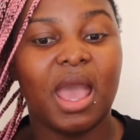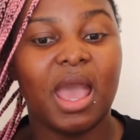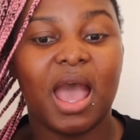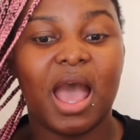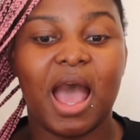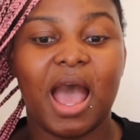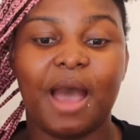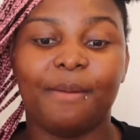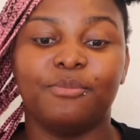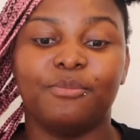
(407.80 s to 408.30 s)

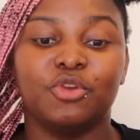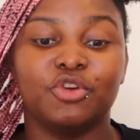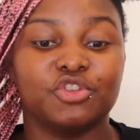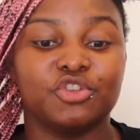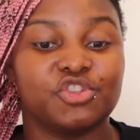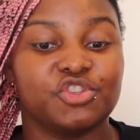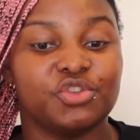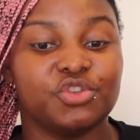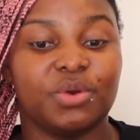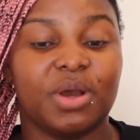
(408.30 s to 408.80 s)
I'm not
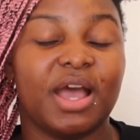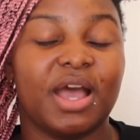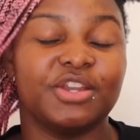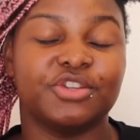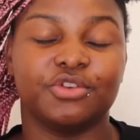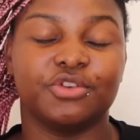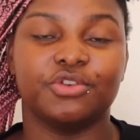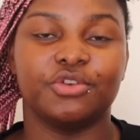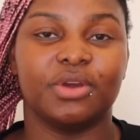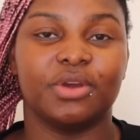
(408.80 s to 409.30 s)
sure, I
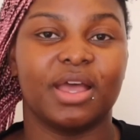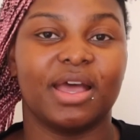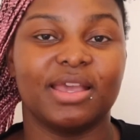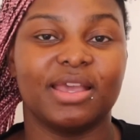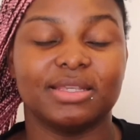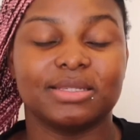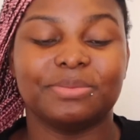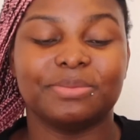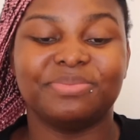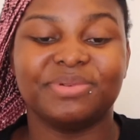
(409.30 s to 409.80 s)
don't know
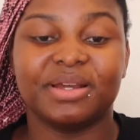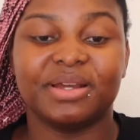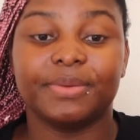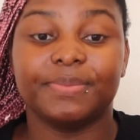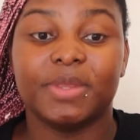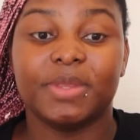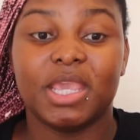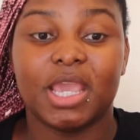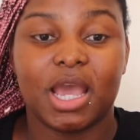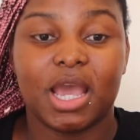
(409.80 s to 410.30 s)
guys,
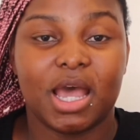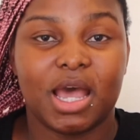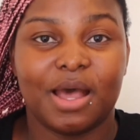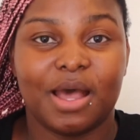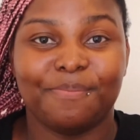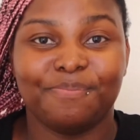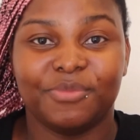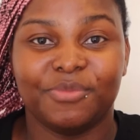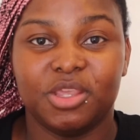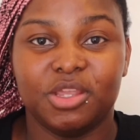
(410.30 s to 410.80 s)
but
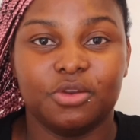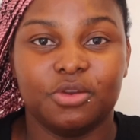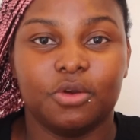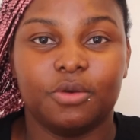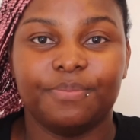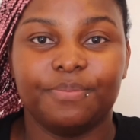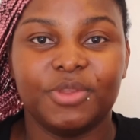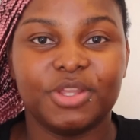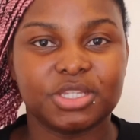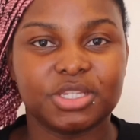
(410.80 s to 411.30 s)
yeah, you
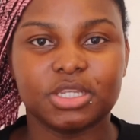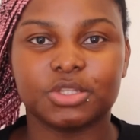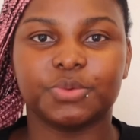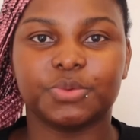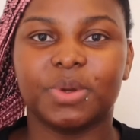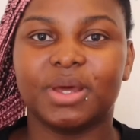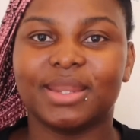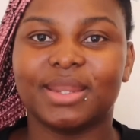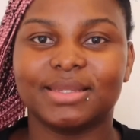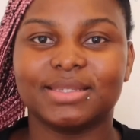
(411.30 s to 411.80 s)
know, it is
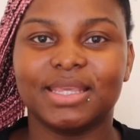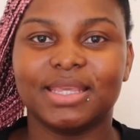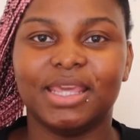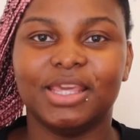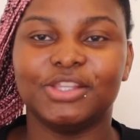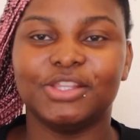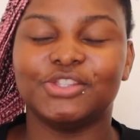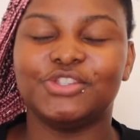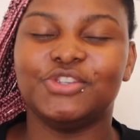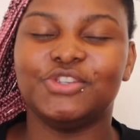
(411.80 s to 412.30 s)
what it
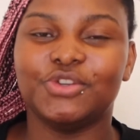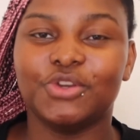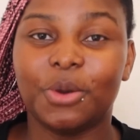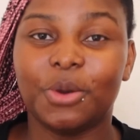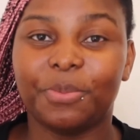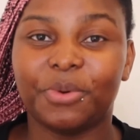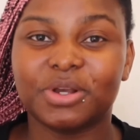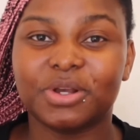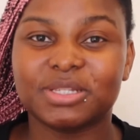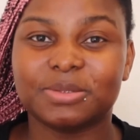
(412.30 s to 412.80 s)
is. You know,
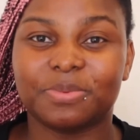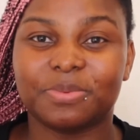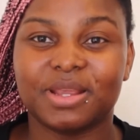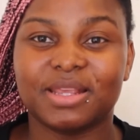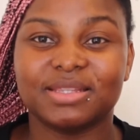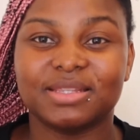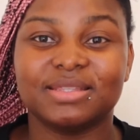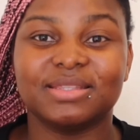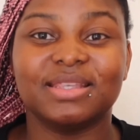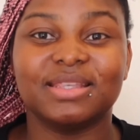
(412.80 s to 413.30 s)
box
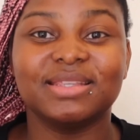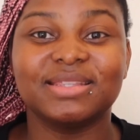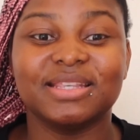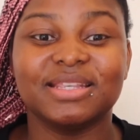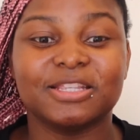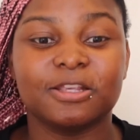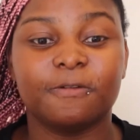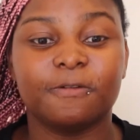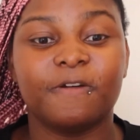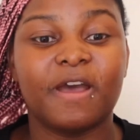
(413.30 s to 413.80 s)
braids, this
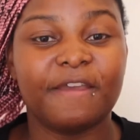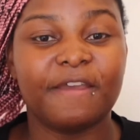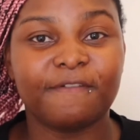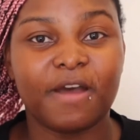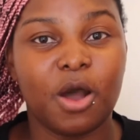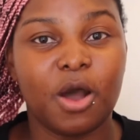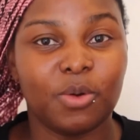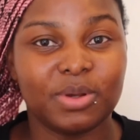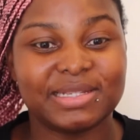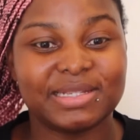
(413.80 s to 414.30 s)
is 5
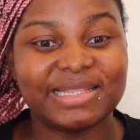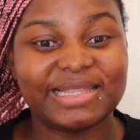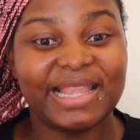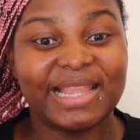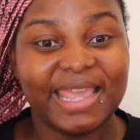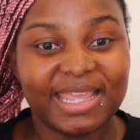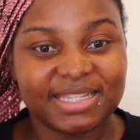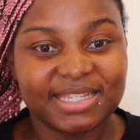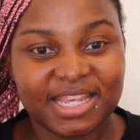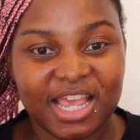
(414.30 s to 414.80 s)
hours
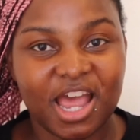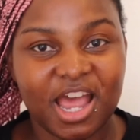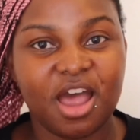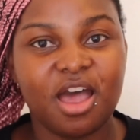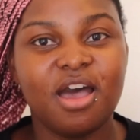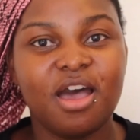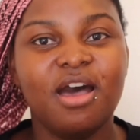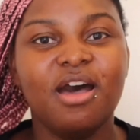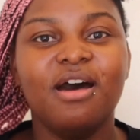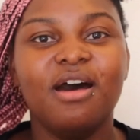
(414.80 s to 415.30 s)
later,
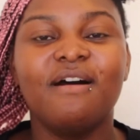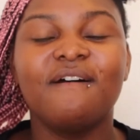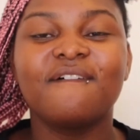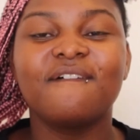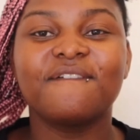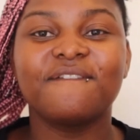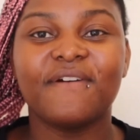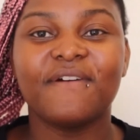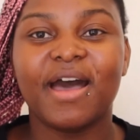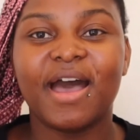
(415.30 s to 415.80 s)

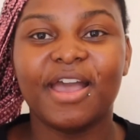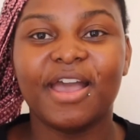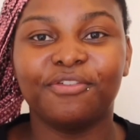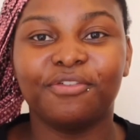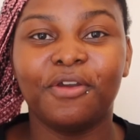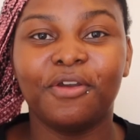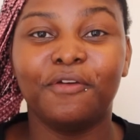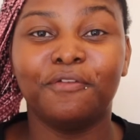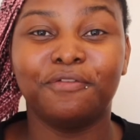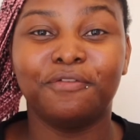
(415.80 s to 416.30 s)
5
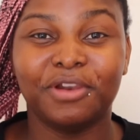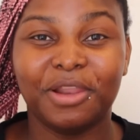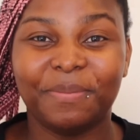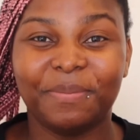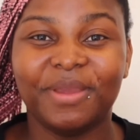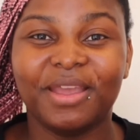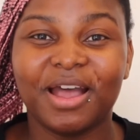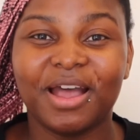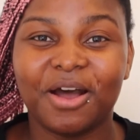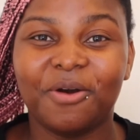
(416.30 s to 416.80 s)

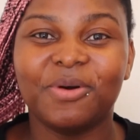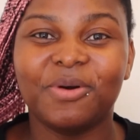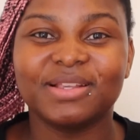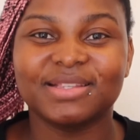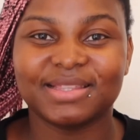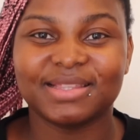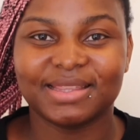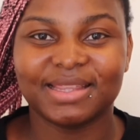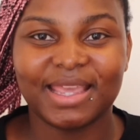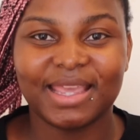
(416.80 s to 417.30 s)
flipping
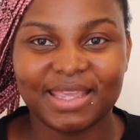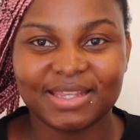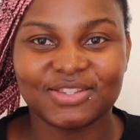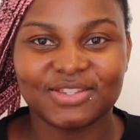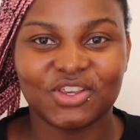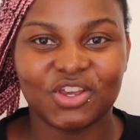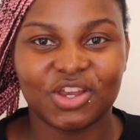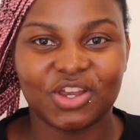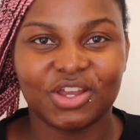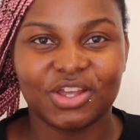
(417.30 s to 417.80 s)
hours
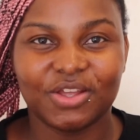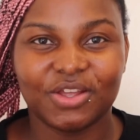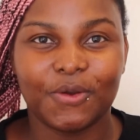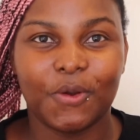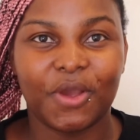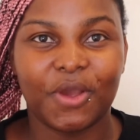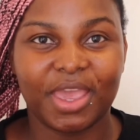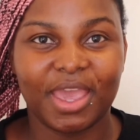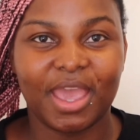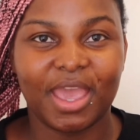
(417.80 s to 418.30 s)
later,
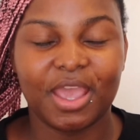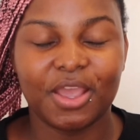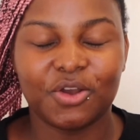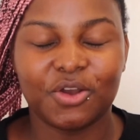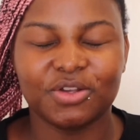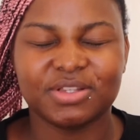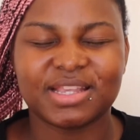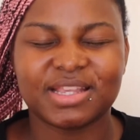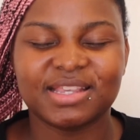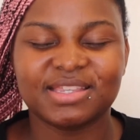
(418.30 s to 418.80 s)
okay,
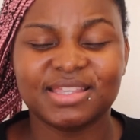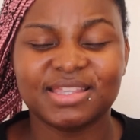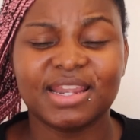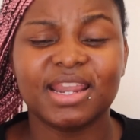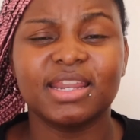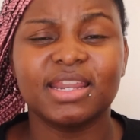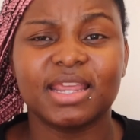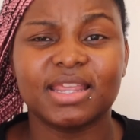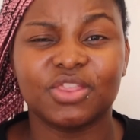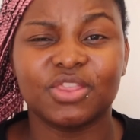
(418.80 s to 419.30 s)
because I
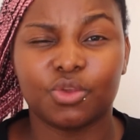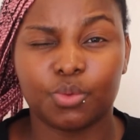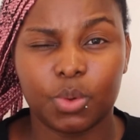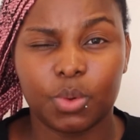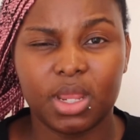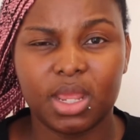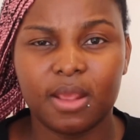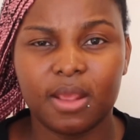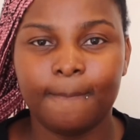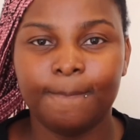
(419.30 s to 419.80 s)
started at
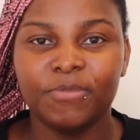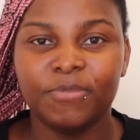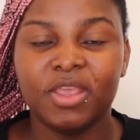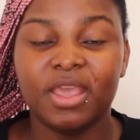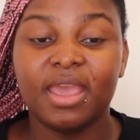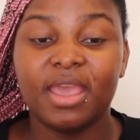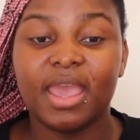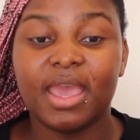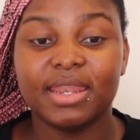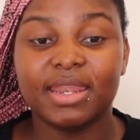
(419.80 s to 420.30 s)
3
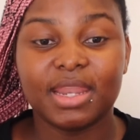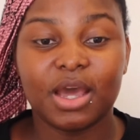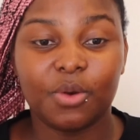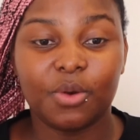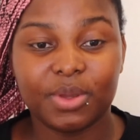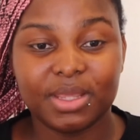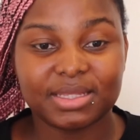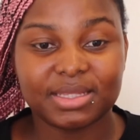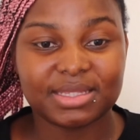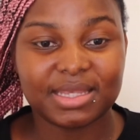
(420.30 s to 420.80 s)
and now it's